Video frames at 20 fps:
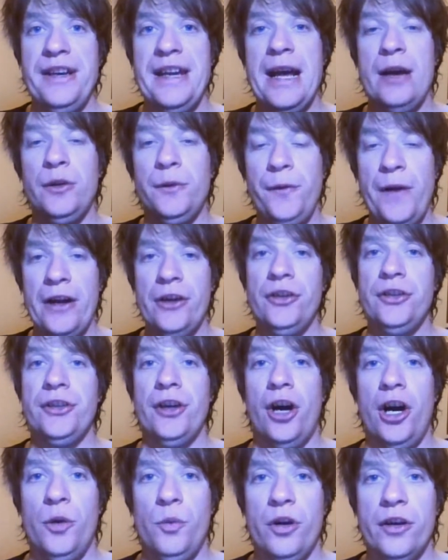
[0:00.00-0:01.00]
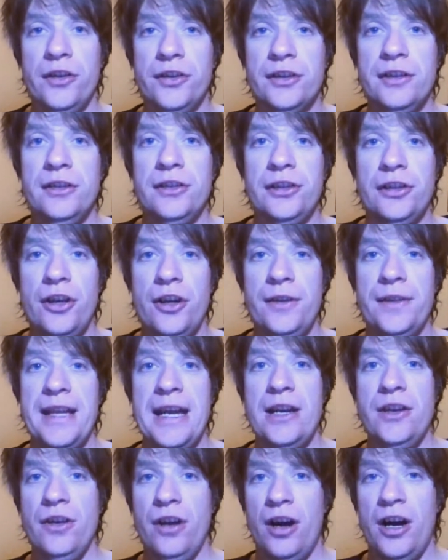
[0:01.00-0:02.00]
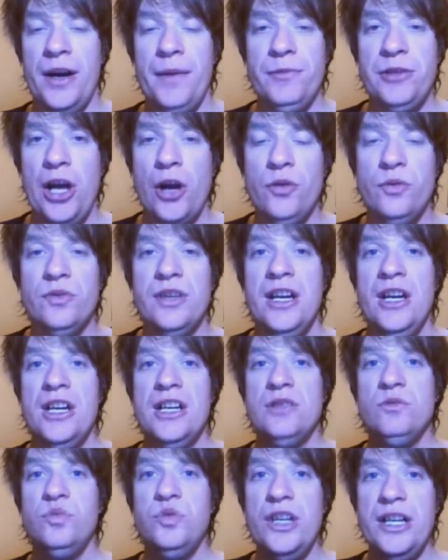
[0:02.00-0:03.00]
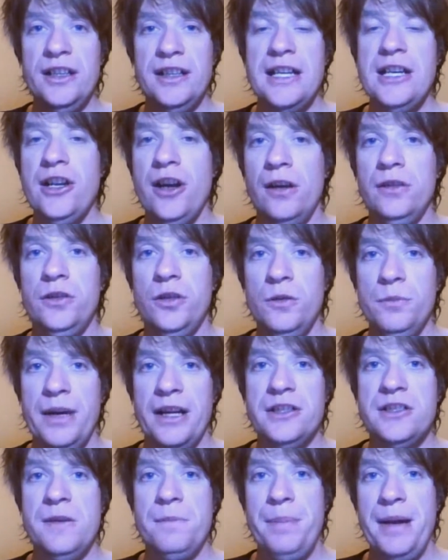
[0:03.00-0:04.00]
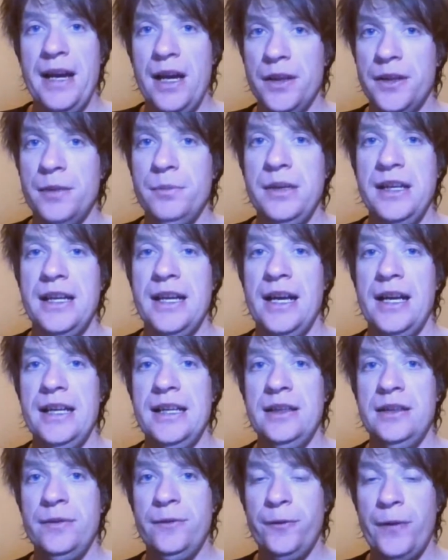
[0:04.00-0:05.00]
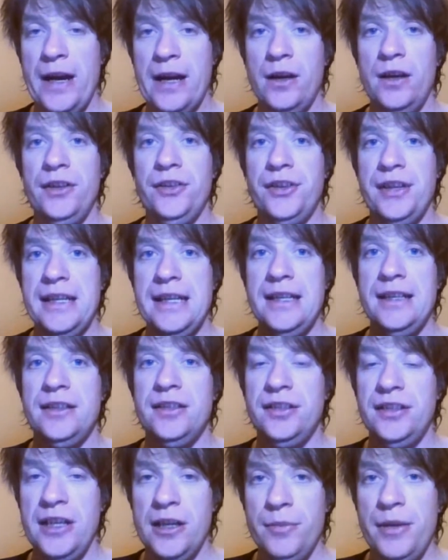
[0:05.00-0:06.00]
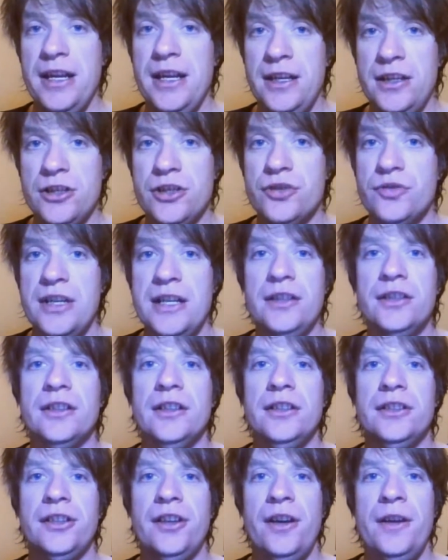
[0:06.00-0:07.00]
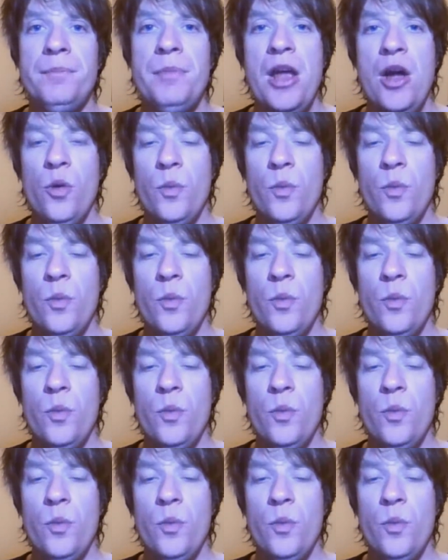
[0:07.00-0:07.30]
Now, as far as Taiwan is concerned, then I don't really know too much about them in far as the cinema industry is concerned.